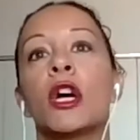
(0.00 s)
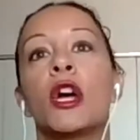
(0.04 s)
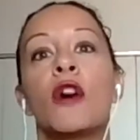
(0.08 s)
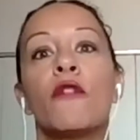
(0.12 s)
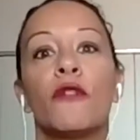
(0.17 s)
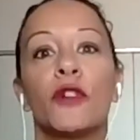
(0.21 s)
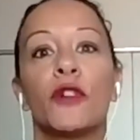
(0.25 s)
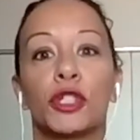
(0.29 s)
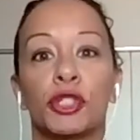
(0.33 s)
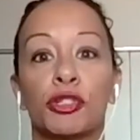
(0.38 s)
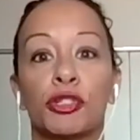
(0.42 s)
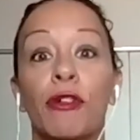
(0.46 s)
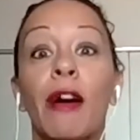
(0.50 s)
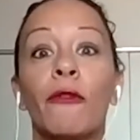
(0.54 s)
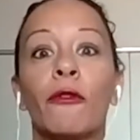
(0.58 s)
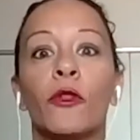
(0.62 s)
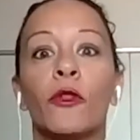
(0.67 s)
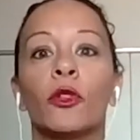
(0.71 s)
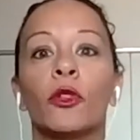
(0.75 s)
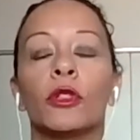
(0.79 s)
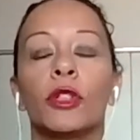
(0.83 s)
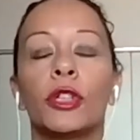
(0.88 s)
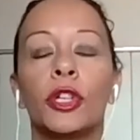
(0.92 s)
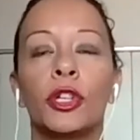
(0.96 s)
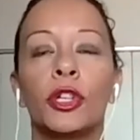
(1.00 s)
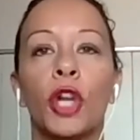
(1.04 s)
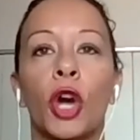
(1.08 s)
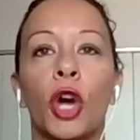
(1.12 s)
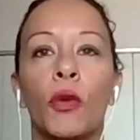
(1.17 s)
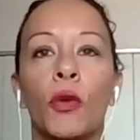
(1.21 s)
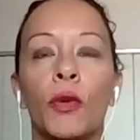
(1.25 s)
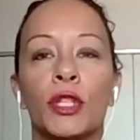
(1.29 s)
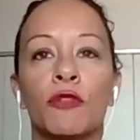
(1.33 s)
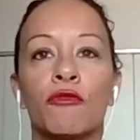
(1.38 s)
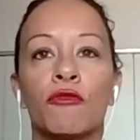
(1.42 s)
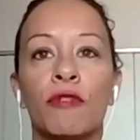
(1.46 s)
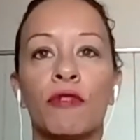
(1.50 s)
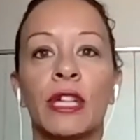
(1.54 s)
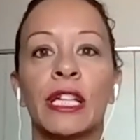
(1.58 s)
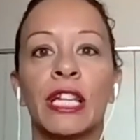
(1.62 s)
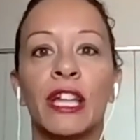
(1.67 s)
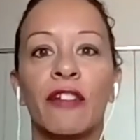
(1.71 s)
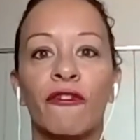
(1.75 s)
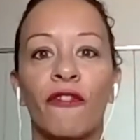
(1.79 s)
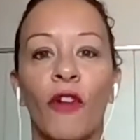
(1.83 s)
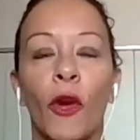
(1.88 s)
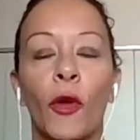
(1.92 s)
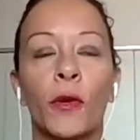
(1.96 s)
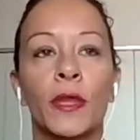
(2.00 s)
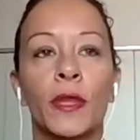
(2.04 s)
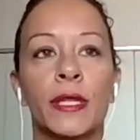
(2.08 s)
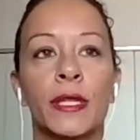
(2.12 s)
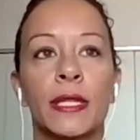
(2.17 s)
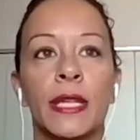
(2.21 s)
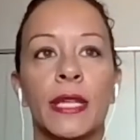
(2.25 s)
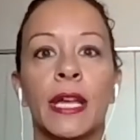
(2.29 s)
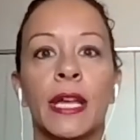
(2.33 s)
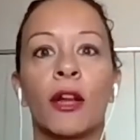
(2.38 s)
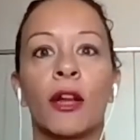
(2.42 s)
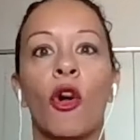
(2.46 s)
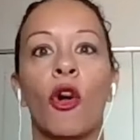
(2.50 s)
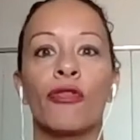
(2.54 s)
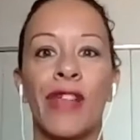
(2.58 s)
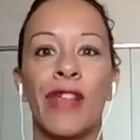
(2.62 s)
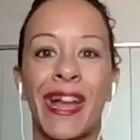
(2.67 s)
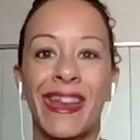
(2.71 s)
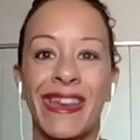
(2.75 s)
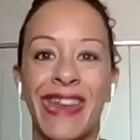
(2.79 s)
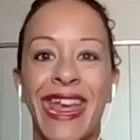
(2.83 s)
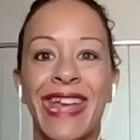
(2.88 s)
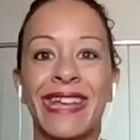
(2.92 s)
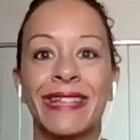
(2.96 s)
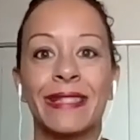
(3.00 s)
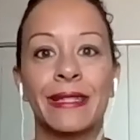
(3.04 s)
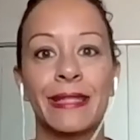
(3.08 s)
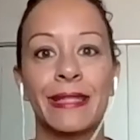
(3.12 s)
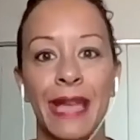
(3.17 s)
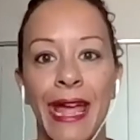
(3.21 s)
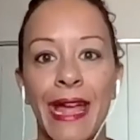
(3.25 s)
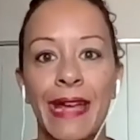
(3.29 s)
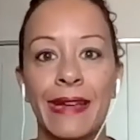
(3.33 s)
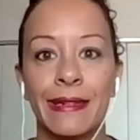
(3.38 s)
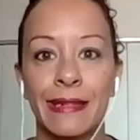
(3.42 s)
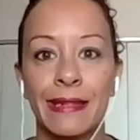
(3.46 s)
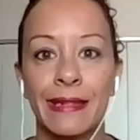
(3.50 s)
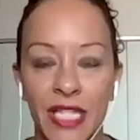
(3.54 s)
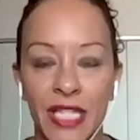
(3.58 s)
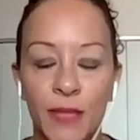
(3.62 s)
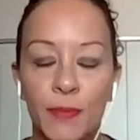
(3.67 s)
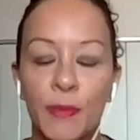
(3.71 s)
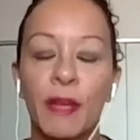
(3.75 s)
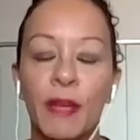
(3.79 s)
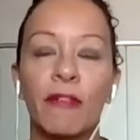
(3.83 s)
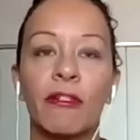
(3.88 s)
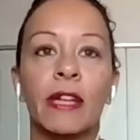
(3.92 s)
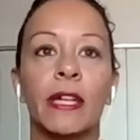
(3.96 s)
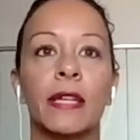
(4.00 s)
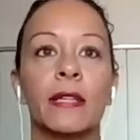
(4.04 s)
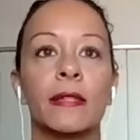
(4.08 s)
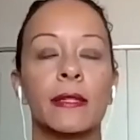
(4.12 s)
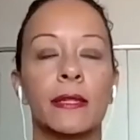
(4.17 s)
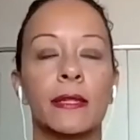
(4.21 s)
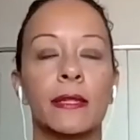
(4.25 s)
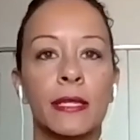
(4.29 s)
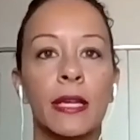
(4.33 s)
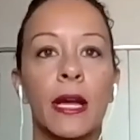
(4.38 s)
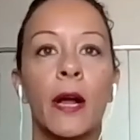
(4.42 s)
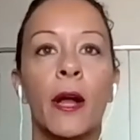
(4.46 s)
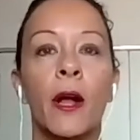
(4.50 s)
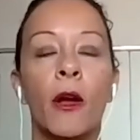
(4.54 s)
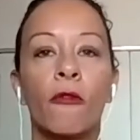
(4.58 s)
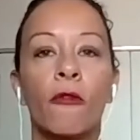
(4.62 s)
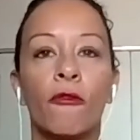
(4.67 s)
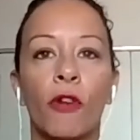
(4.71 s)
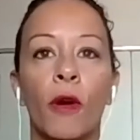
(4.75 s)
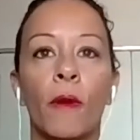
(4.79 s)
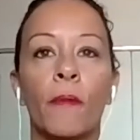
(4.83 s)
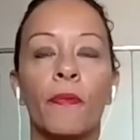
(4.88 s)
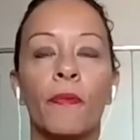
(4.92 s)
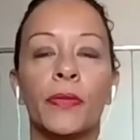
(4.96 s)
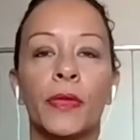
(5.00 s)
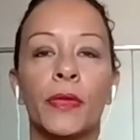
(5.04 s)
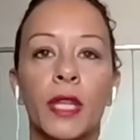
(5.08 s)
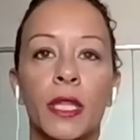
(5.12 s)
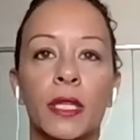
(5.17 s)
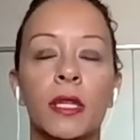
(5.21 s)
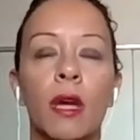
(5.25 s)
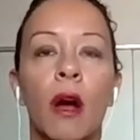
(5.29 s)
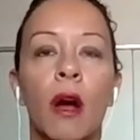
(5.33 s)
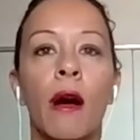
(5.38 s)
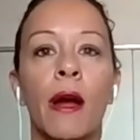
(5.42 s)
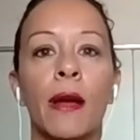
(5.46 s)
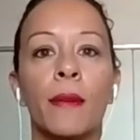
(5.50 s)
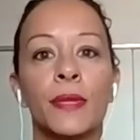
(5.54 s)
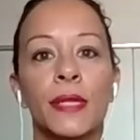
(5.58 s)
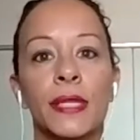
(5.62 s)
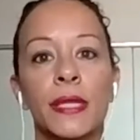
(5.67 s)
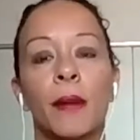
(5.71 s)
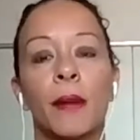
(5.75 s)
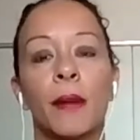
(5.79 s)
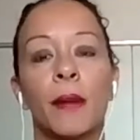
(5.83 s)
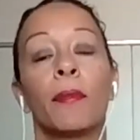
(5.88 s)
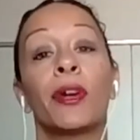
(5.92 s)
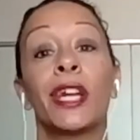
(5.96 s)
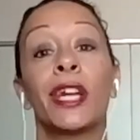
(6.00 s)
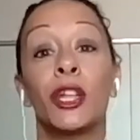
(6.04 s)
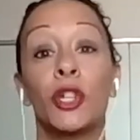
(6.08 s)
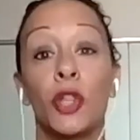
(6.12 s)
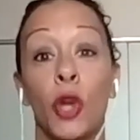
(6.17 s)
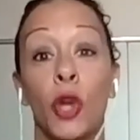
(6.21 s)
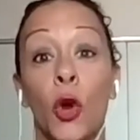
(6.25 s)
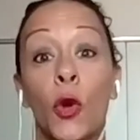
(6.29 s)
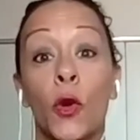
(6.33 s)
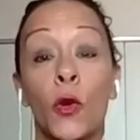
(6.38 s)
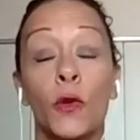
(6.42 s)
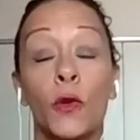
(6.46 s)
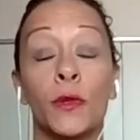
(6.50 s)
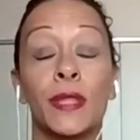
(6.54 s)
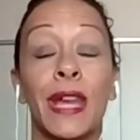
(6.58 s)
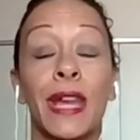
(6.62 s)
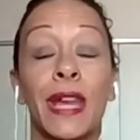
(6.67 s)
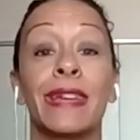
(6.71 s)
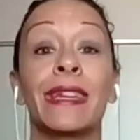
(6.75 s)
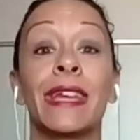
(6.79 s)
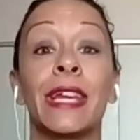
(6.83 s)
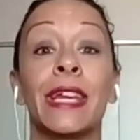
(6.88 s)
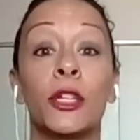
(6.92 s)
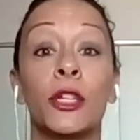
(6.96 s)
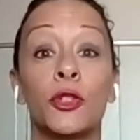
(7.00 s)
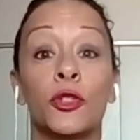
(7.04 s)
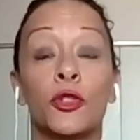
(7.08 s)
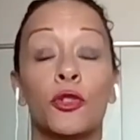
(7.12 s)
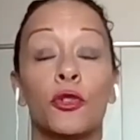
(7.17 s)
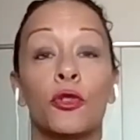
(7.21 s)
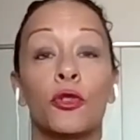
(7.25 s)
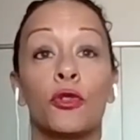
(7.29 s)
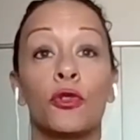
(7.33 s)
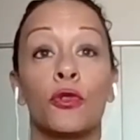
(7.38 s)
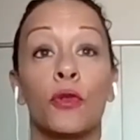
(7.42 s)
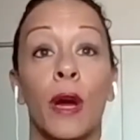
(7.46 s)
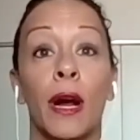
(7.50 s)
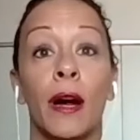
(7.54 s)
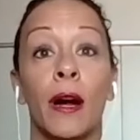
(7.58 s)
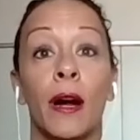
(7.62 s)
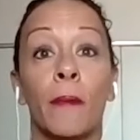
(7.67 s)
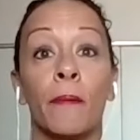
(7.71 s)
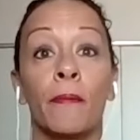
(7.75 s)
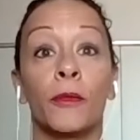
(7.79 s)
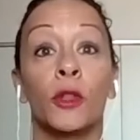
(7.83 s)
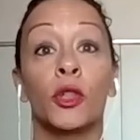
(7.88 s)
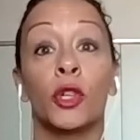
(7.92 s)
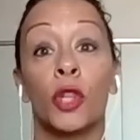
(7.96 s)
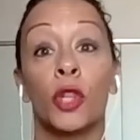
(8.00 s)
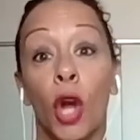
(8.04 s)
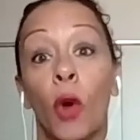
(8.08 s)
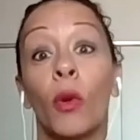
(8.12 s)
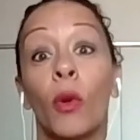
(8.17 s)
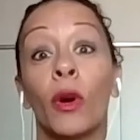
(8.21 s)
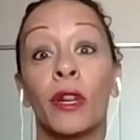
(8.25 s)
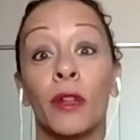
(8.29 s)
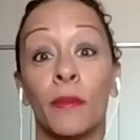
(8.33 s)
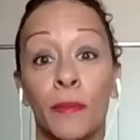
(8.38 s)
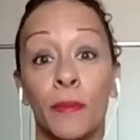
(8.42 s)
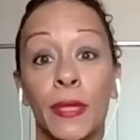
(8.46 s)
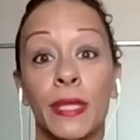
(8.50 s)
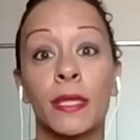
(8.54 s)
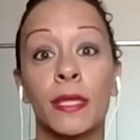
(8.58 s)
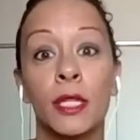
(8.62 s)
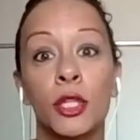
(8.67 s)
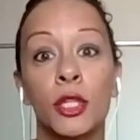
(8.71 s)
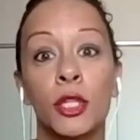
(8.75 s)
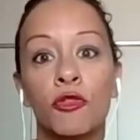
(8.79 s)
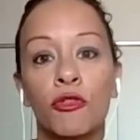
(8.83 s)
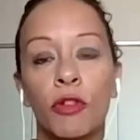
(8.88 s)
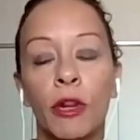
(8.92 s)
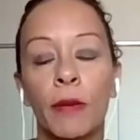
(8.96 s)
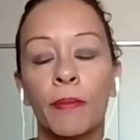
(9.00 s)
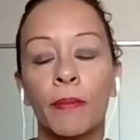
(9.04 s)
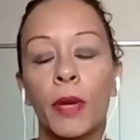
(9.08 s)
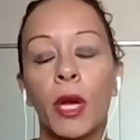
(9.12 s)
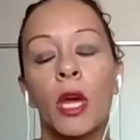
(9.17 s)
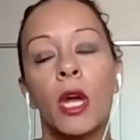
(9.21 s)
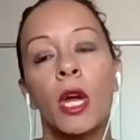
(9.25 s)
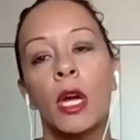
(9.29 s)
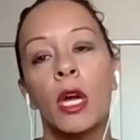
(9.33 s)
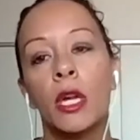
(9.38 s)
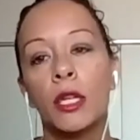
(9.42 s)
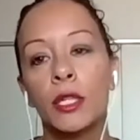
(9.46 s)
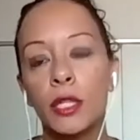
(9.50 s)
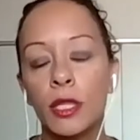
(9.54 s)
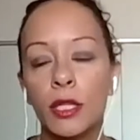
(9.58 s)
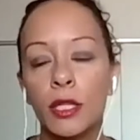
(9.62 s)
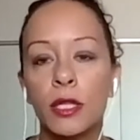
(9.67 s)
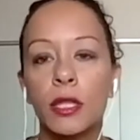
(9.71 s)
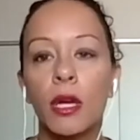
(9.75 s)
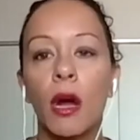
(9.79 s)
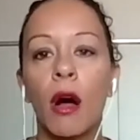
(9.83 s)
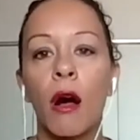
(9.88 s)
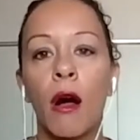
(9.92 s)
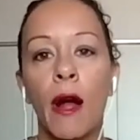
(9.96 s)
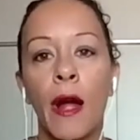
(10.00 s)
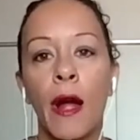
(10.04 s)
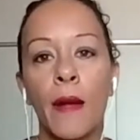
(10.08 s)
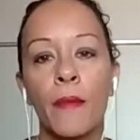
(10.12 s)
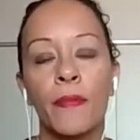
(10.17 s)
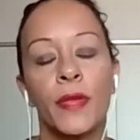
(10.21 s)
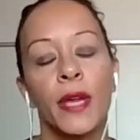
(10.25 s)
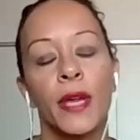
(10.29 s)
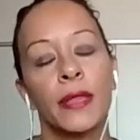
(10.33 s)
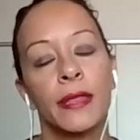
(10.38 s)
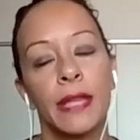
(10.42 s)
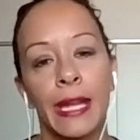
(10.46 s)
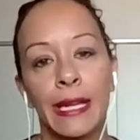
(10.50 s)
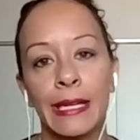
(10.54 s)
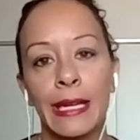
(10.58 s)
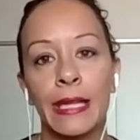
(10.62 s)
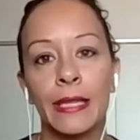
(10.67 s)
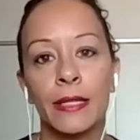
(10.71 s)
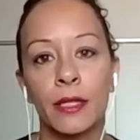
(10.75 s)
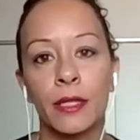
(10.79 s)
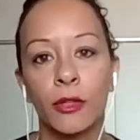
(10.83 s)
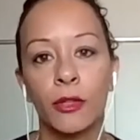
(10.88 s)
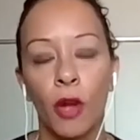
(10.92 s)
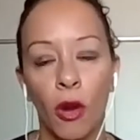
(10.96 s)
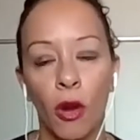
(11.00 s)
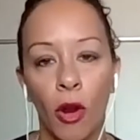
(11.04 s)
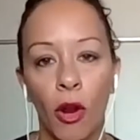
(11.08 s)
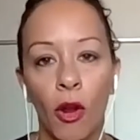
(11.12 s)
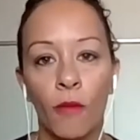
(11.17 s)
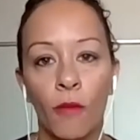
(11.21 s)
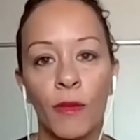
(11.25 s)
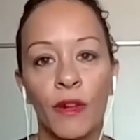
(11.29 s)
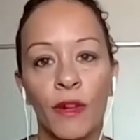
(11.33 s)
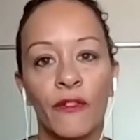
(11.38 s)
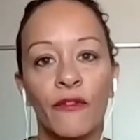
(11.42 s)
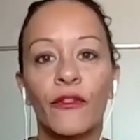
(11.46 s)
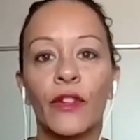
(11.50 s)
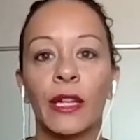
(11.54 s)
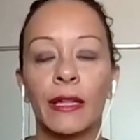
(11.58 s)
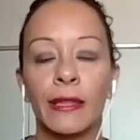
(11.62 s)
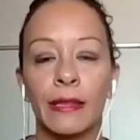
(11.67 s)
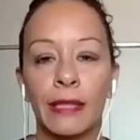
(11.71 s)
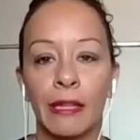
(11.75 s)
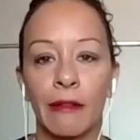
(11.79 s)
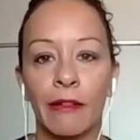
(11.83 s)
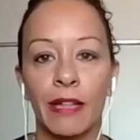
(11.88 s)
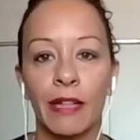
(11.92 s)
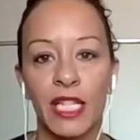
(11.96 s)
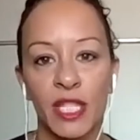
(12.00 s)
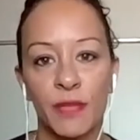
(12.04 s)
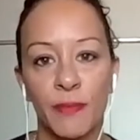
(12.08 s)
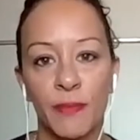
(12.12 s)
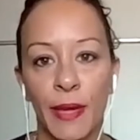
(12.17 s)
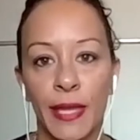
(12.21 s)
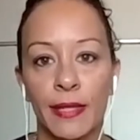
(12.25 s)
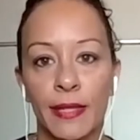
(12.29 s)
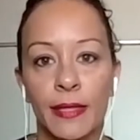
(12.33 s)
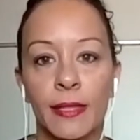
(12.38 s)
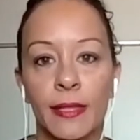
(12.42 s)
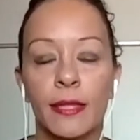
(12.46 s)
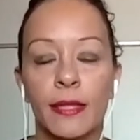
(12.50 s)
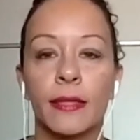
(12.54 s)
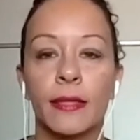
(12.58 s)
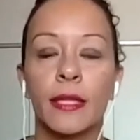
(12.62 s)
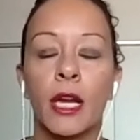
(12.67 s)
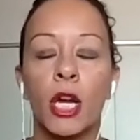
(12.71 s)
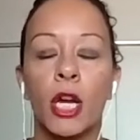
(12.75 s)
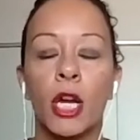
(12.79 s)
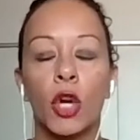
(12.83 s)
For travel, it's really focusing on that end-to-end experience from the time somebody knows they need to go on a business trip to the time that they need to go home and fill in their expenses.